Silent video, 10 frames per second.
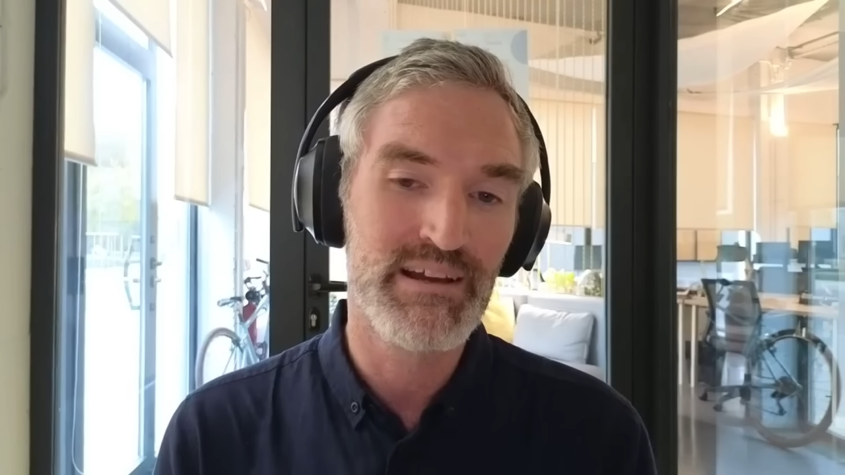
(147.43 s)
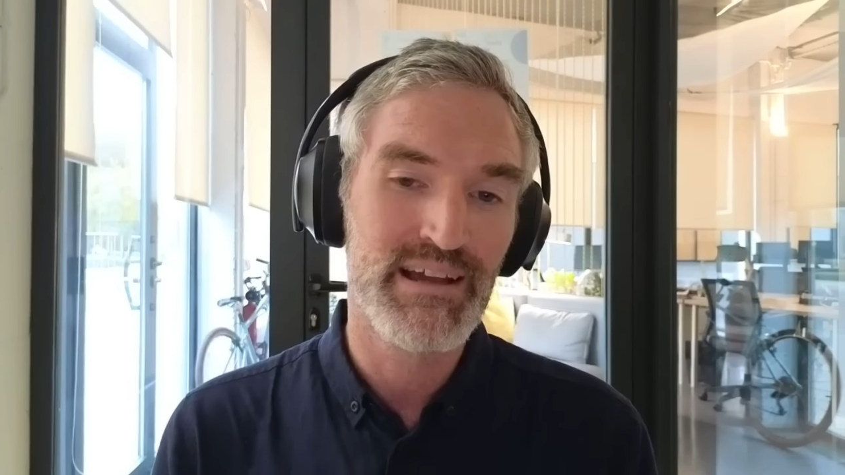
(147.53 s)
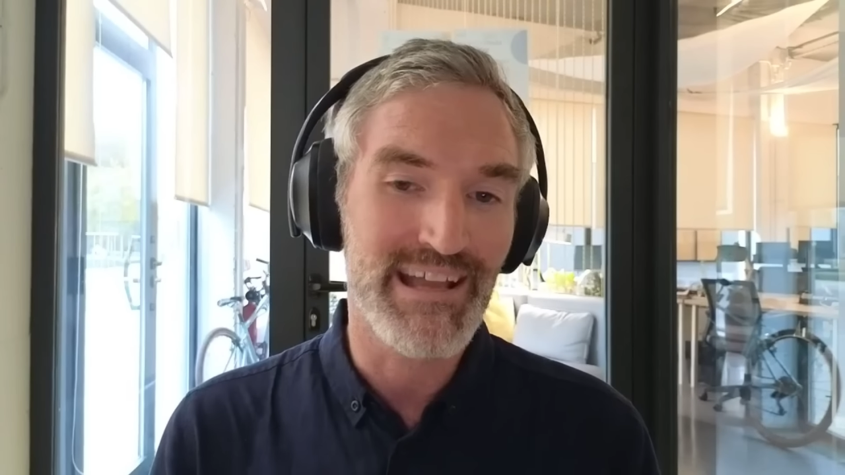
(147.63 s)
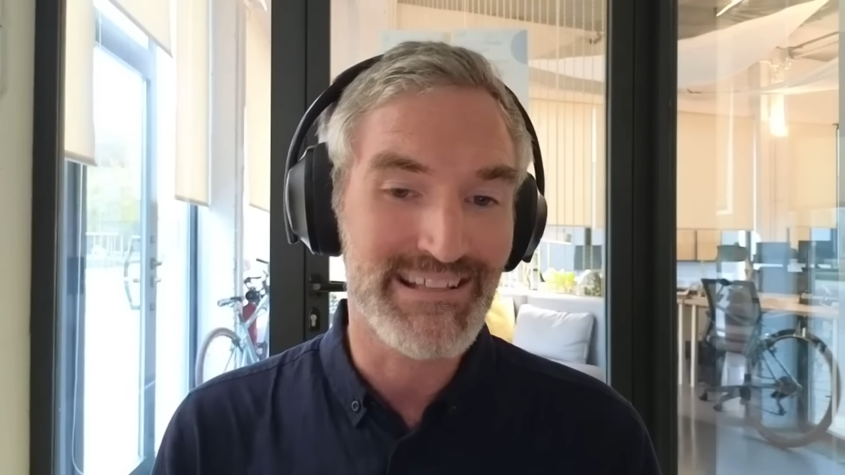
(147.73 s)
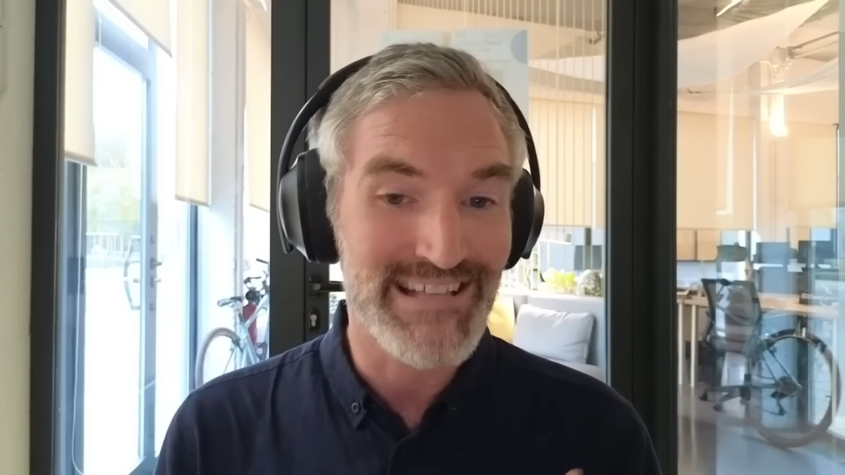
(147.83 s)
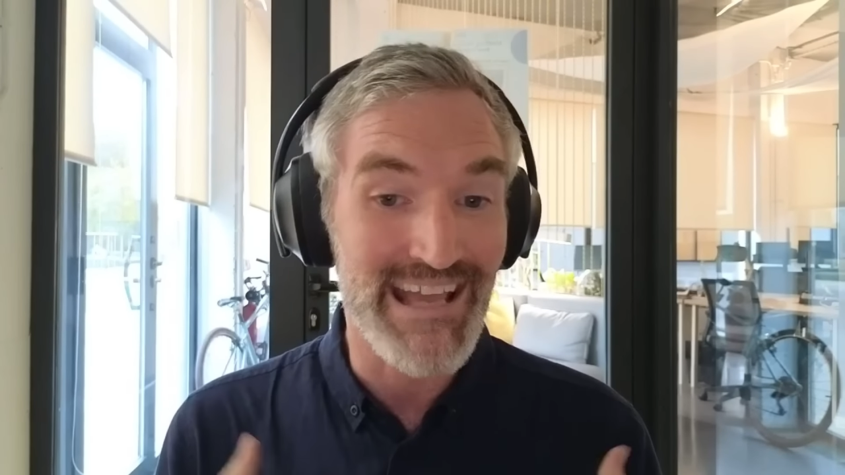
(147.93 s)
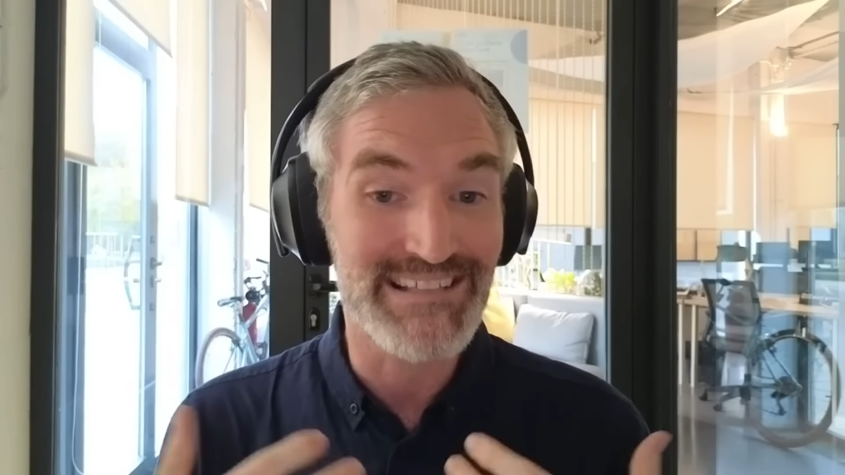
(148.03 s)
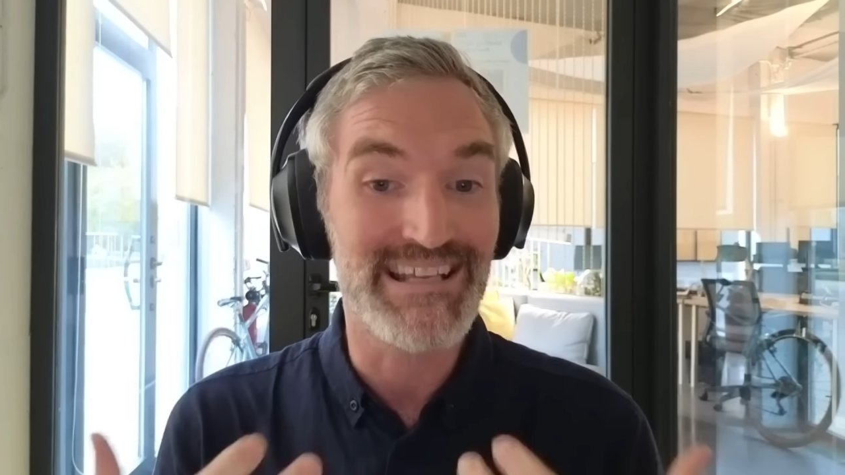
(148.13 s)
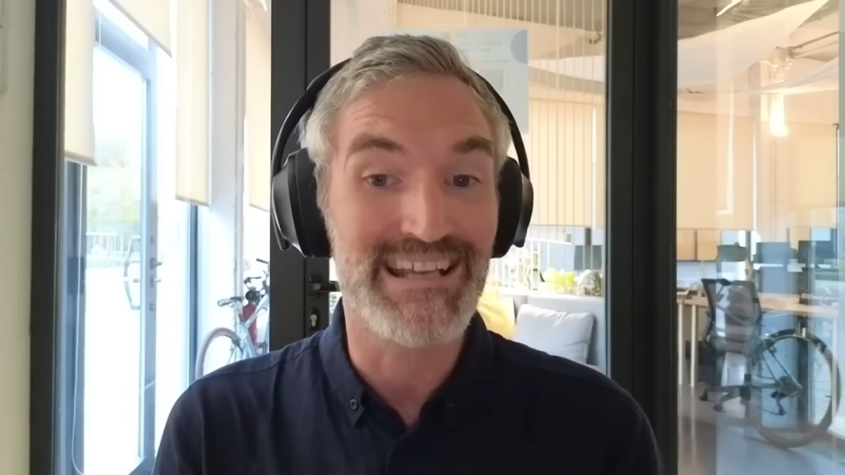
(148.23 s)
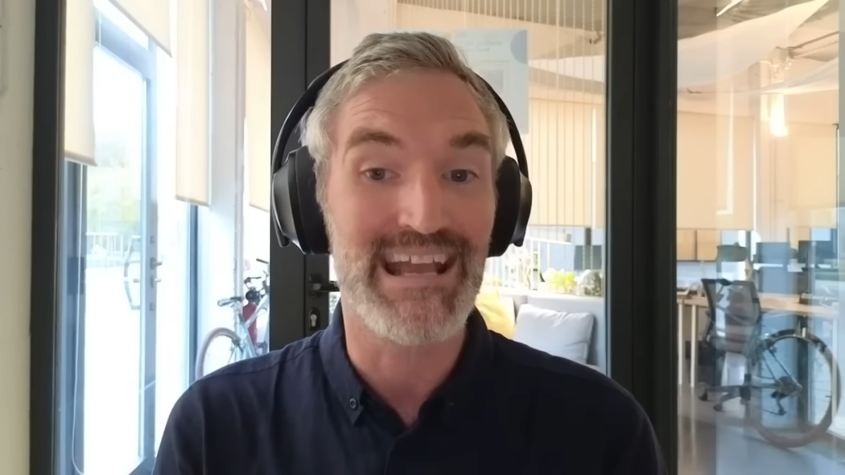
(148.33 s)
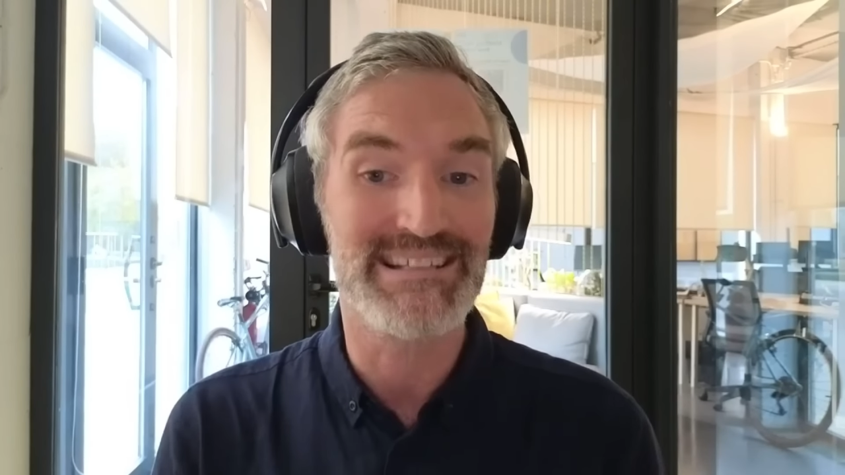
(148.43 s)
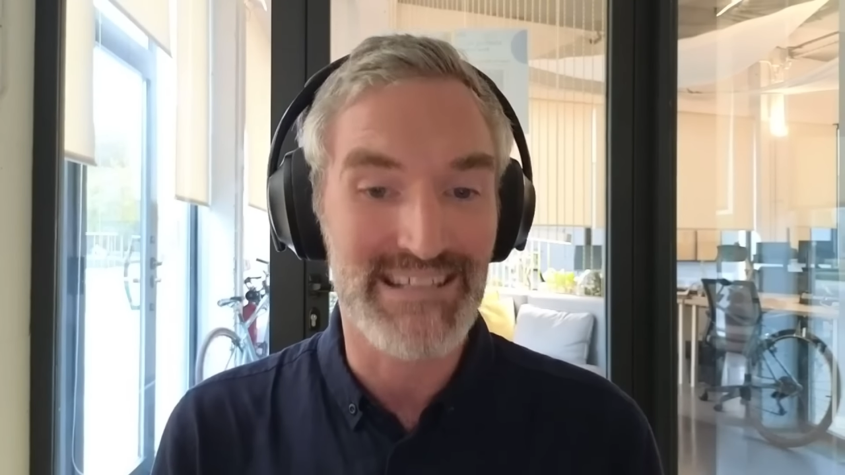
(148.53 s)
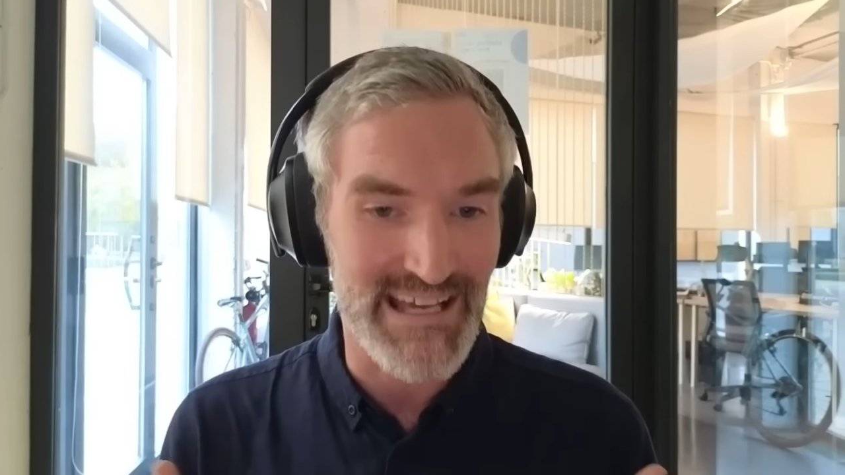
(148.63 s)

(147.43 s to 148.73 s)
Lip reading: it takes to get to that